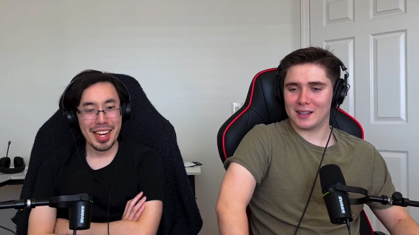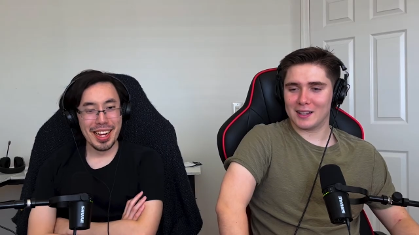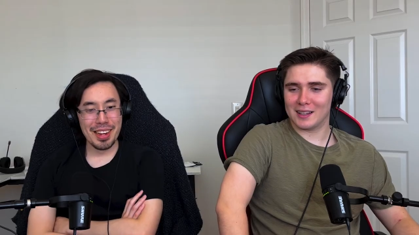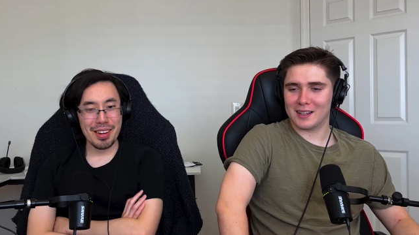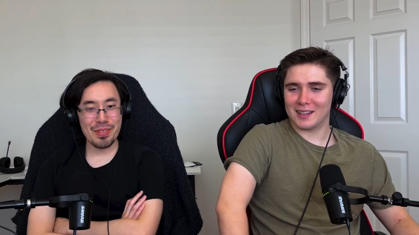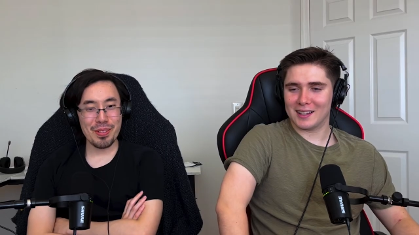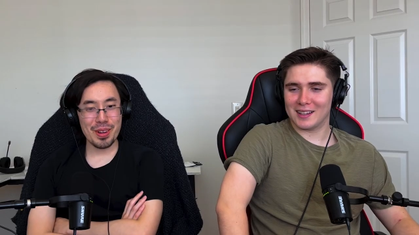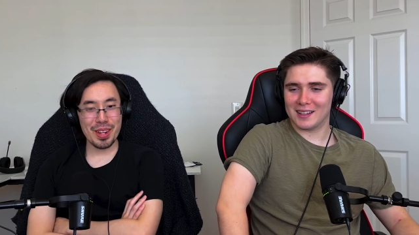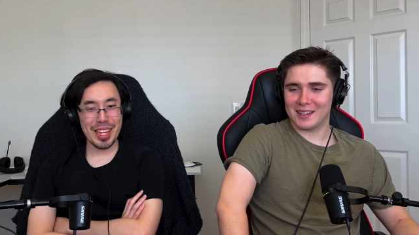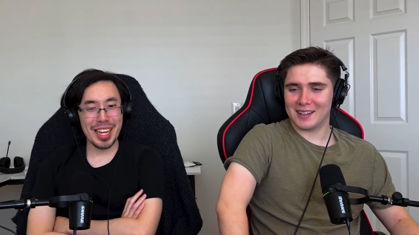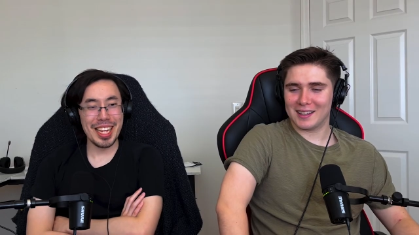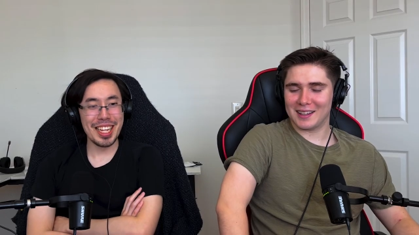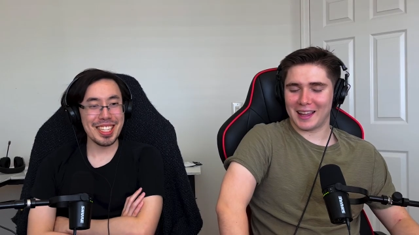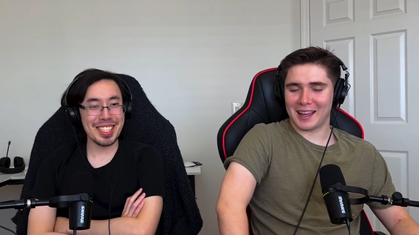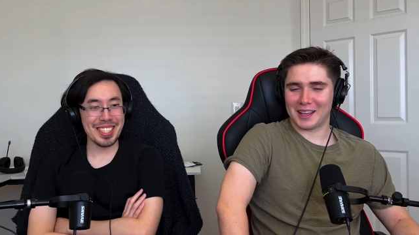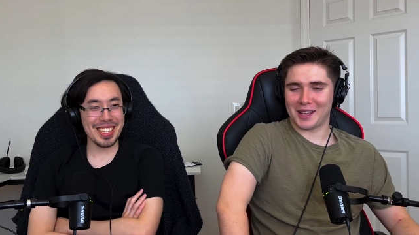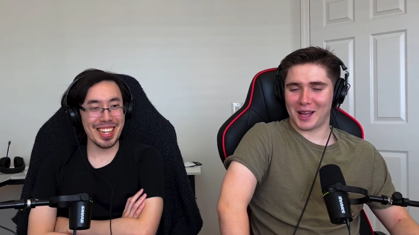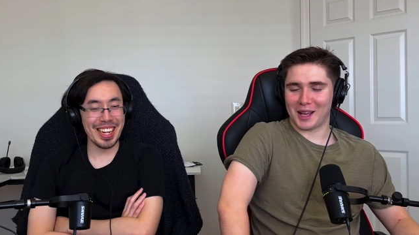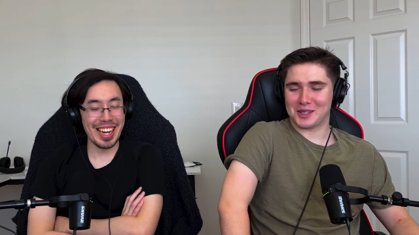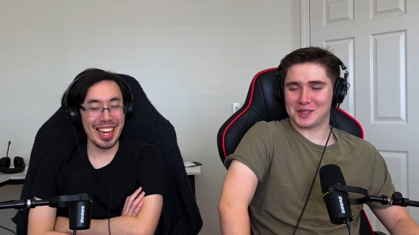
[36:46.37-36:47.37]
Speaker 1: what is
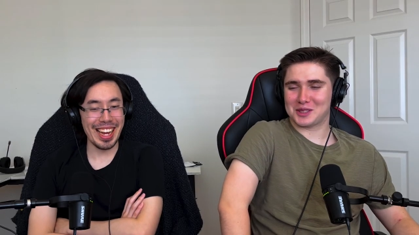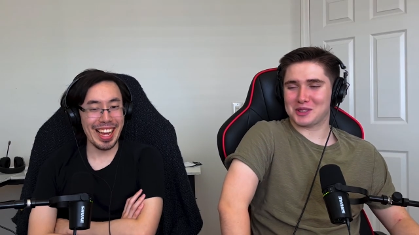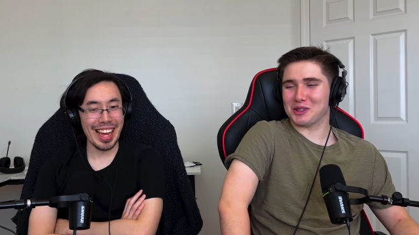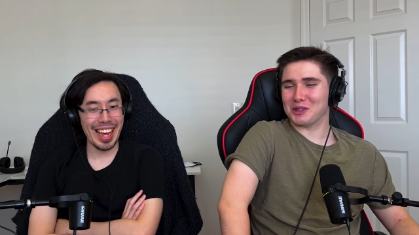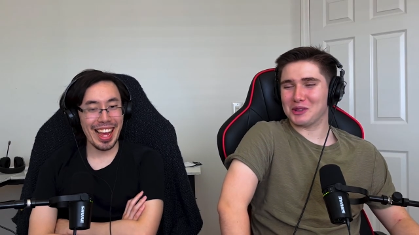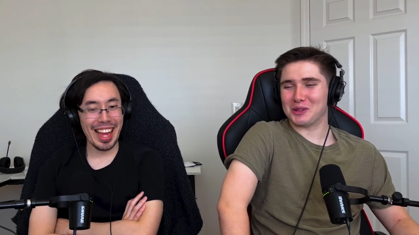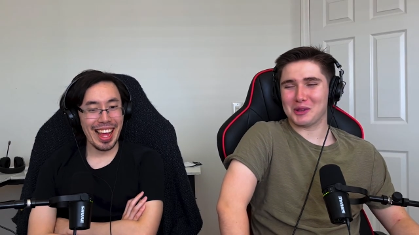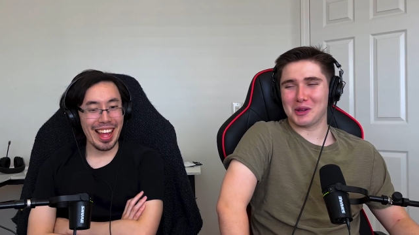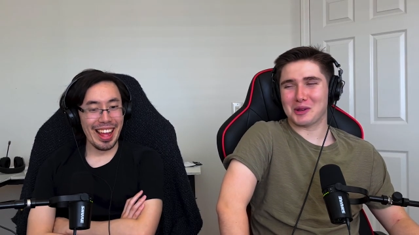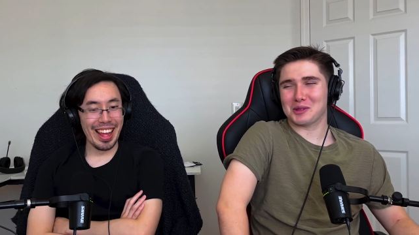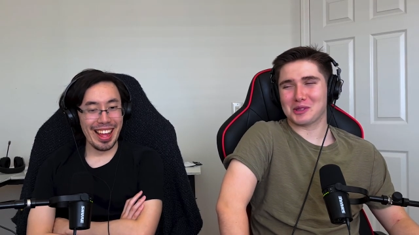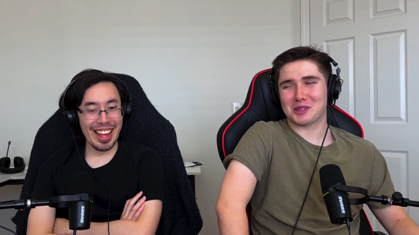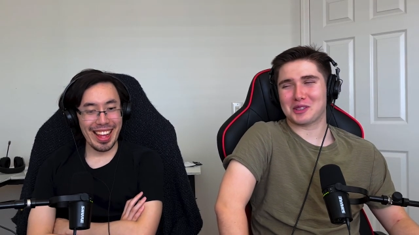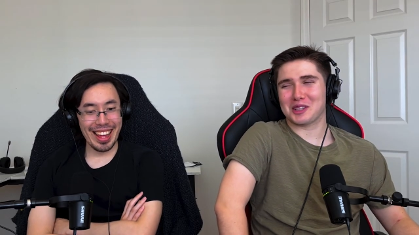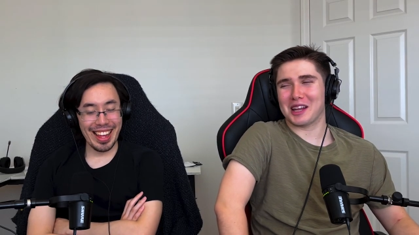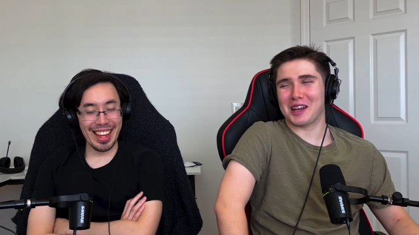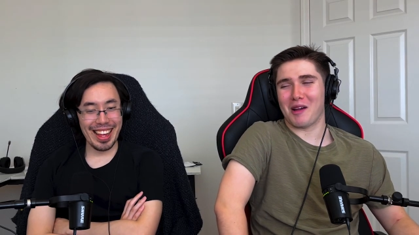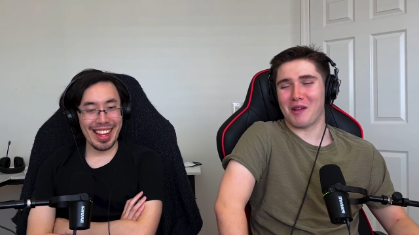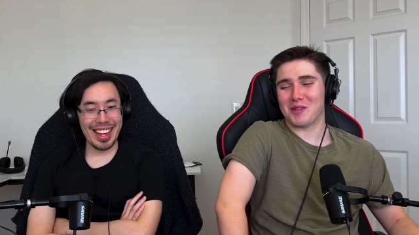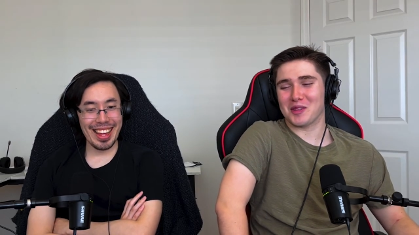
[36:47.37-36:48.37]
I, I still didn't
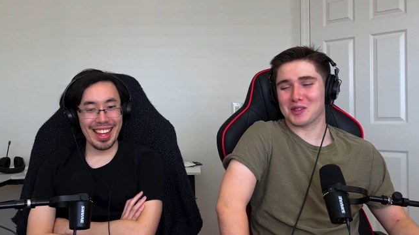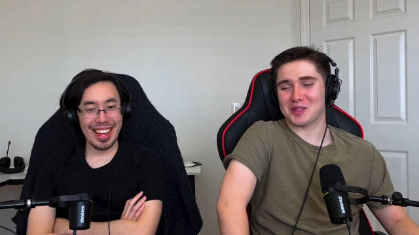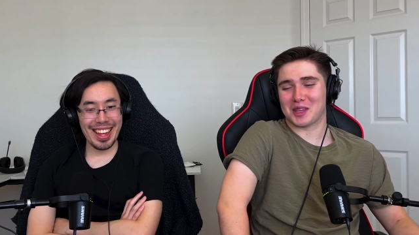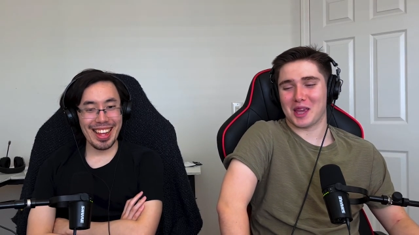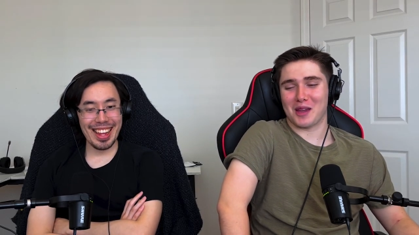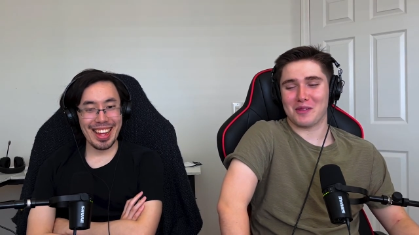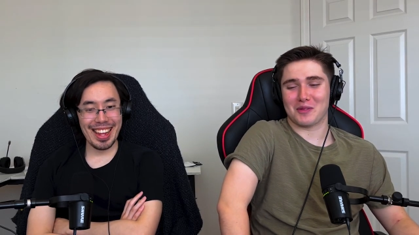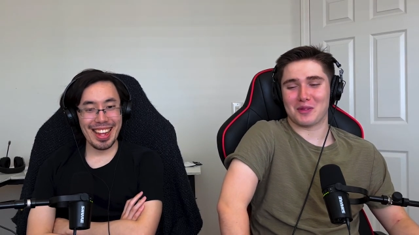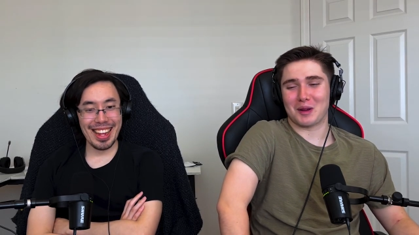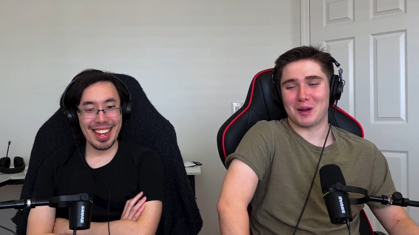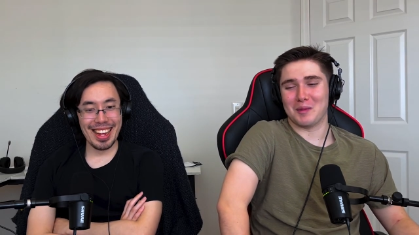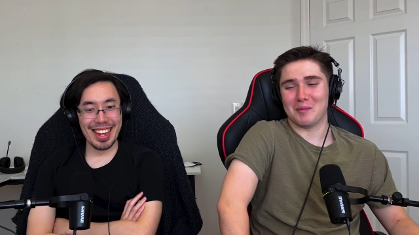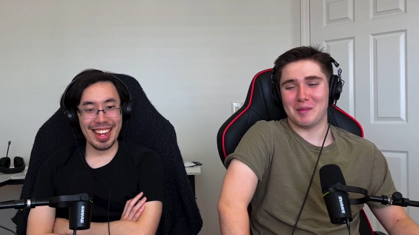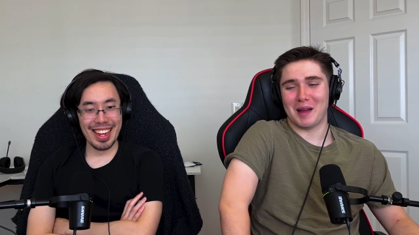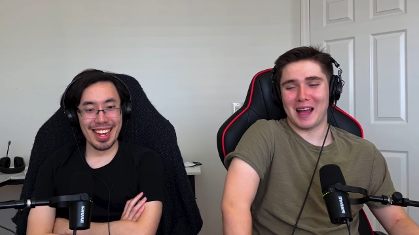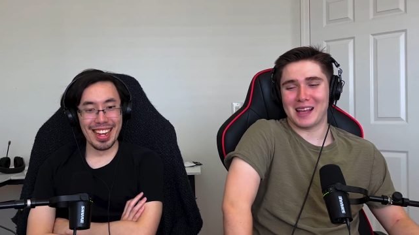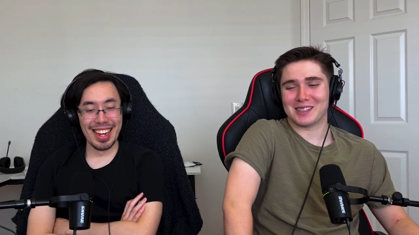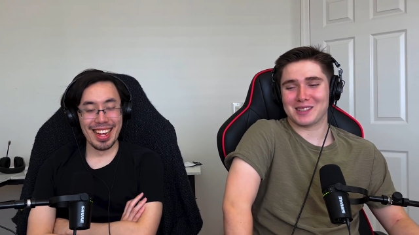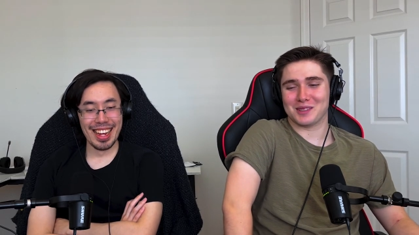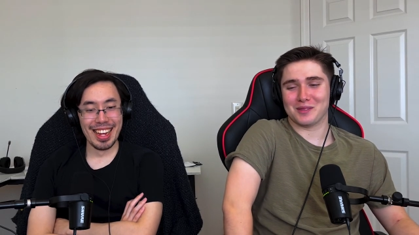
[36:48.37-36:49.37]
understand how this gave her a
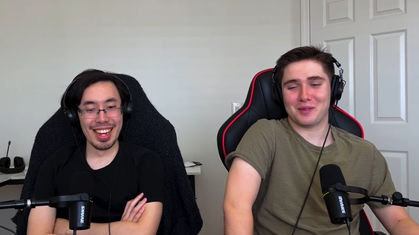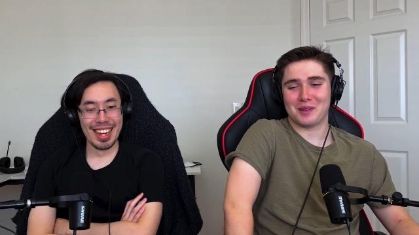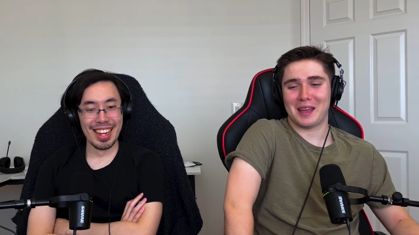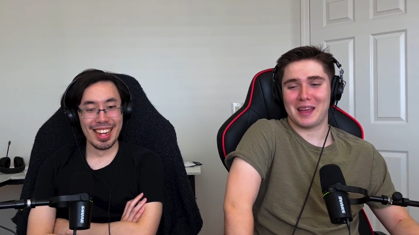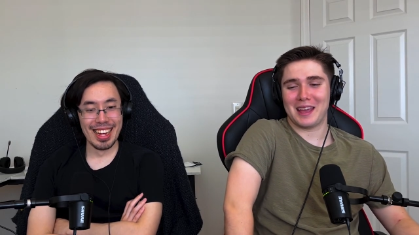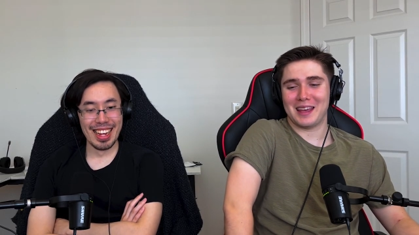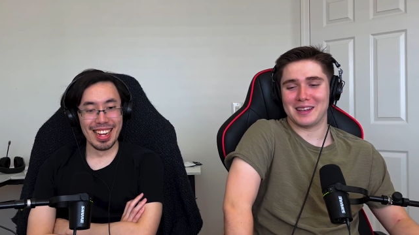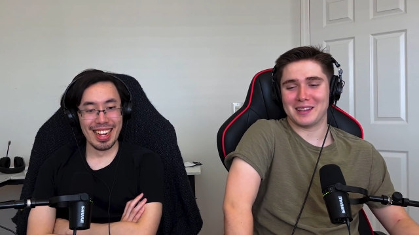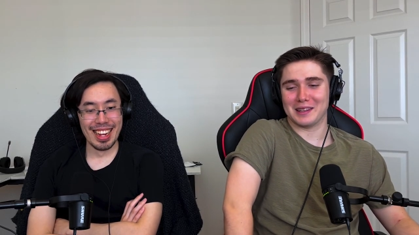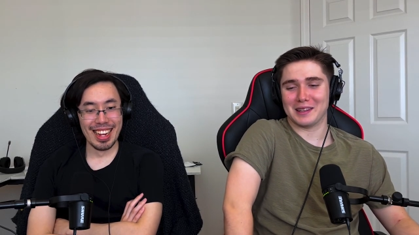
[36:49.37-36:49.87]
massive head.